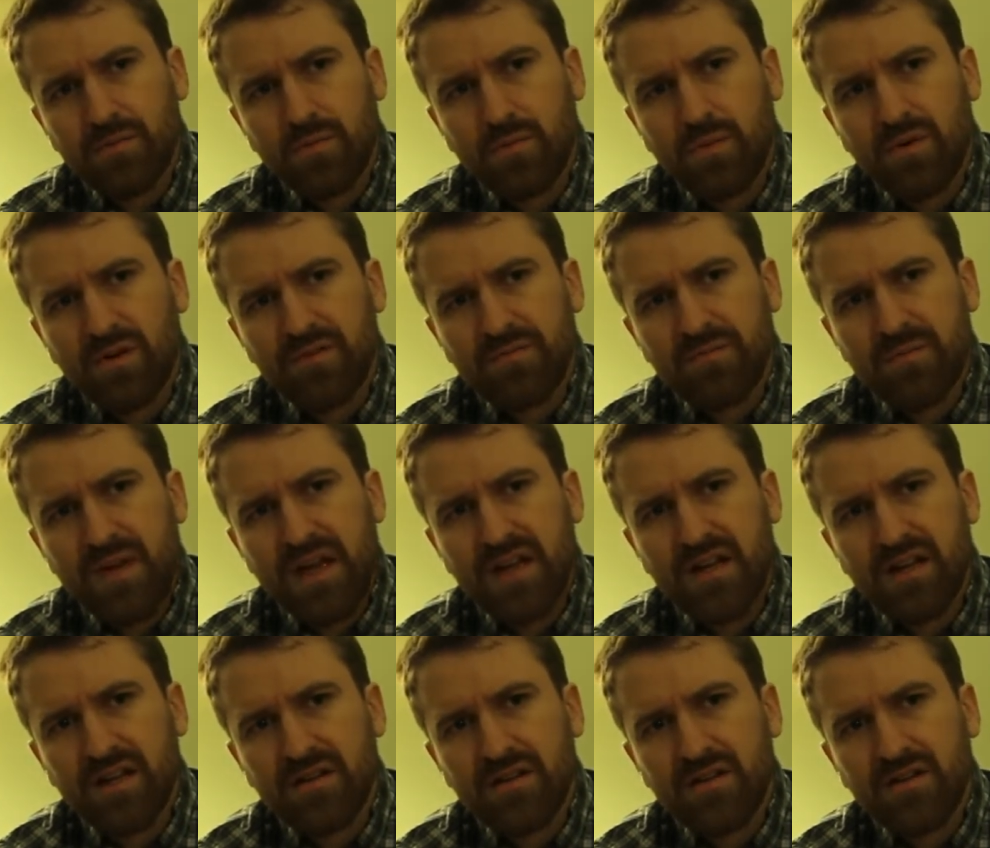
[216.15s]
would have made
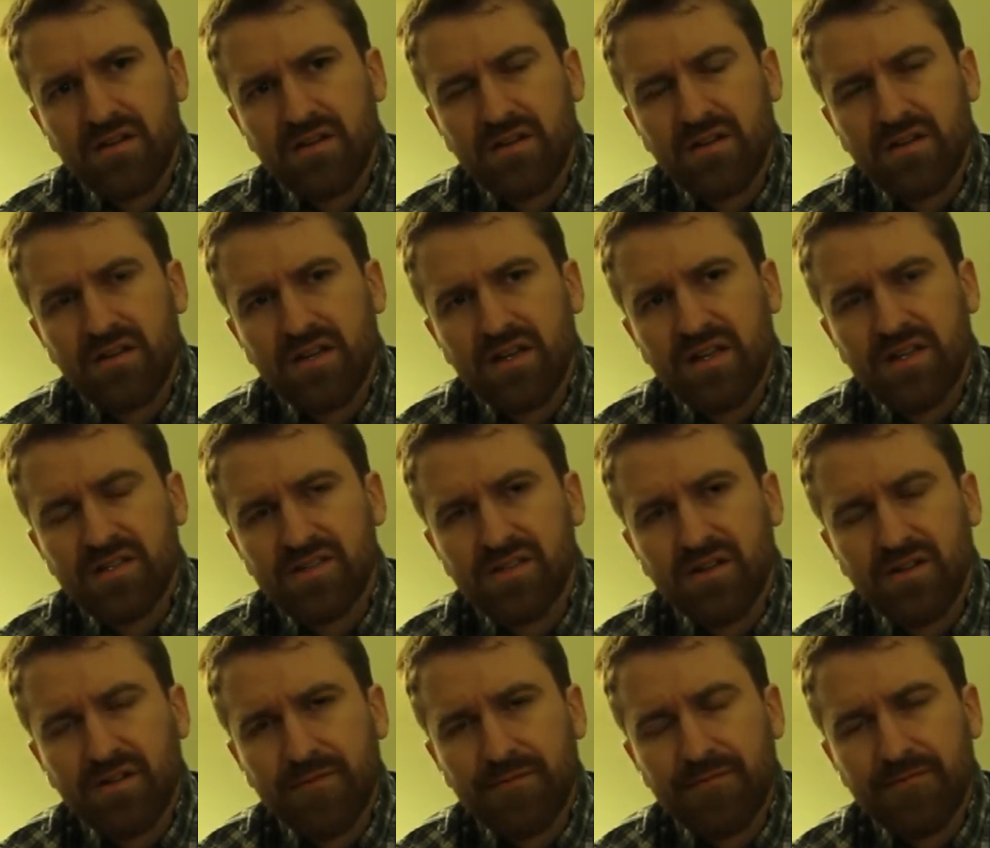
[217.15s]
it
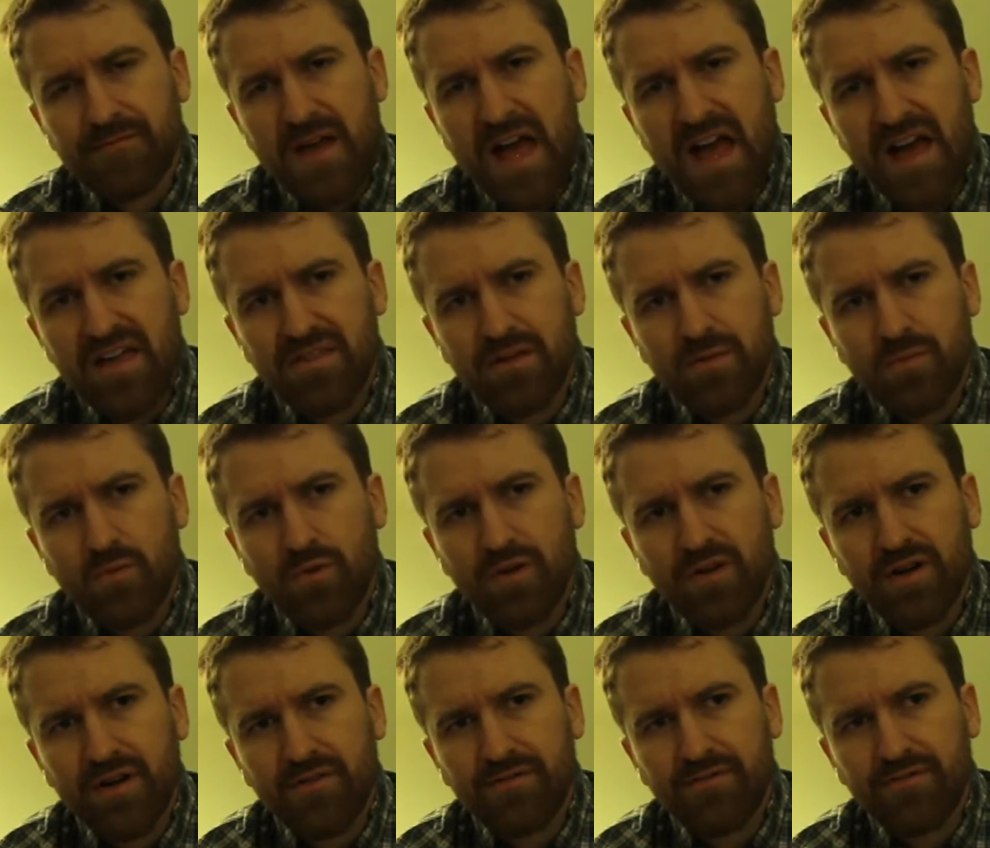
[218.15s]
easier to fathom were
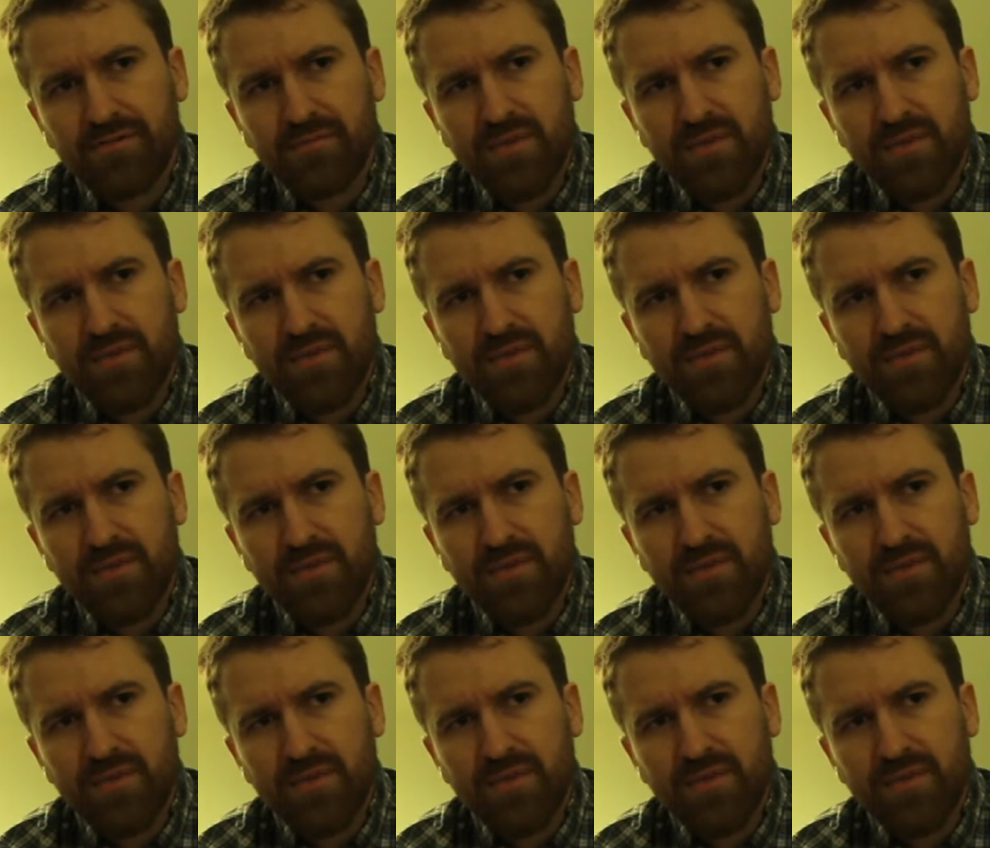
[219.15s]
if